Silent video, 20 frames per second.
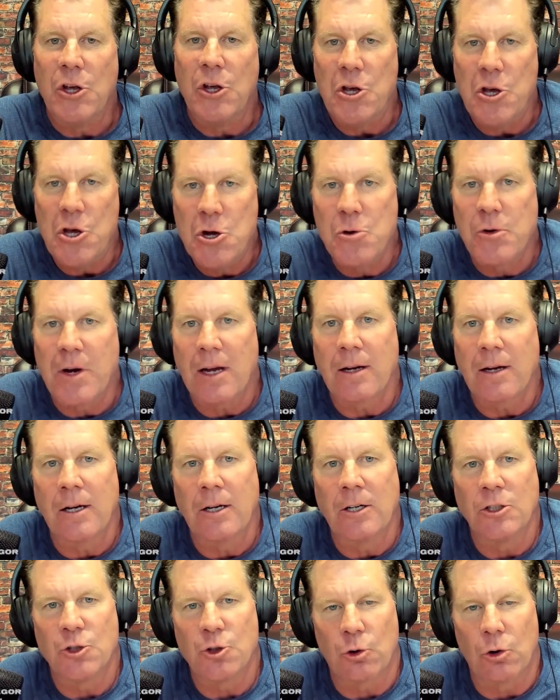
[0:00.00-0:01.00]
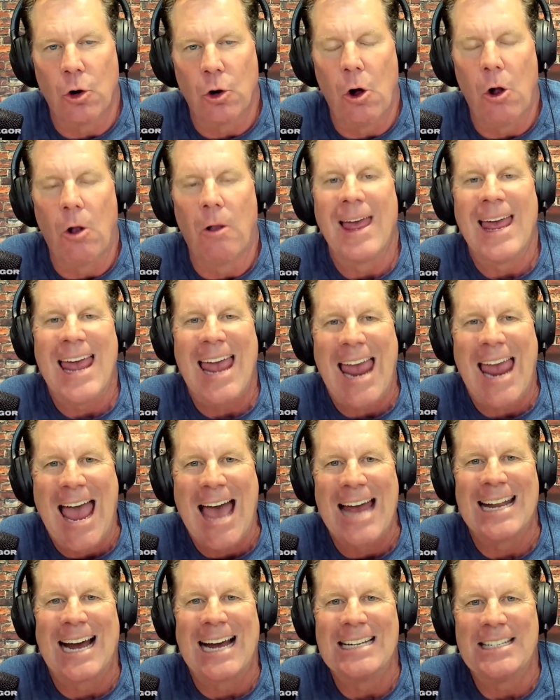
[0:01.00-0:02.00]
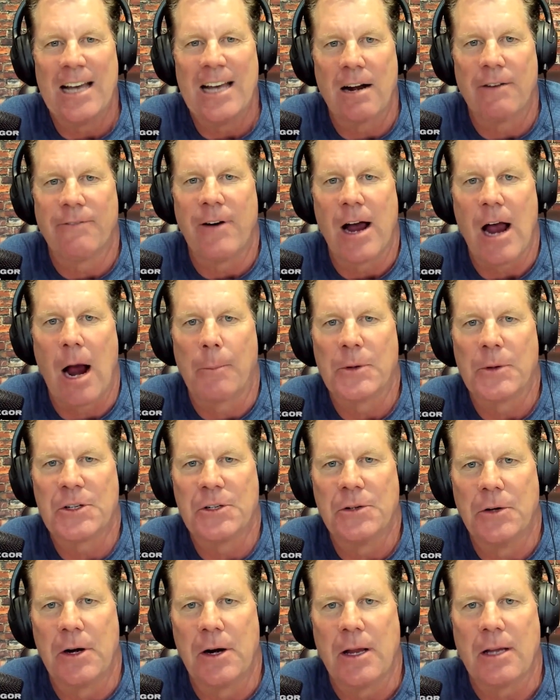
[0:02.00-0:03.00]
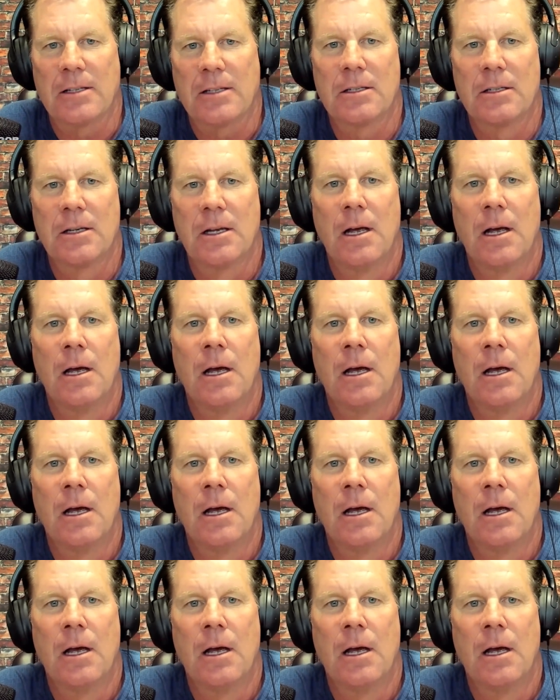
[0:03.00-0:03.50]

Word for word: you can control and identify opportunities.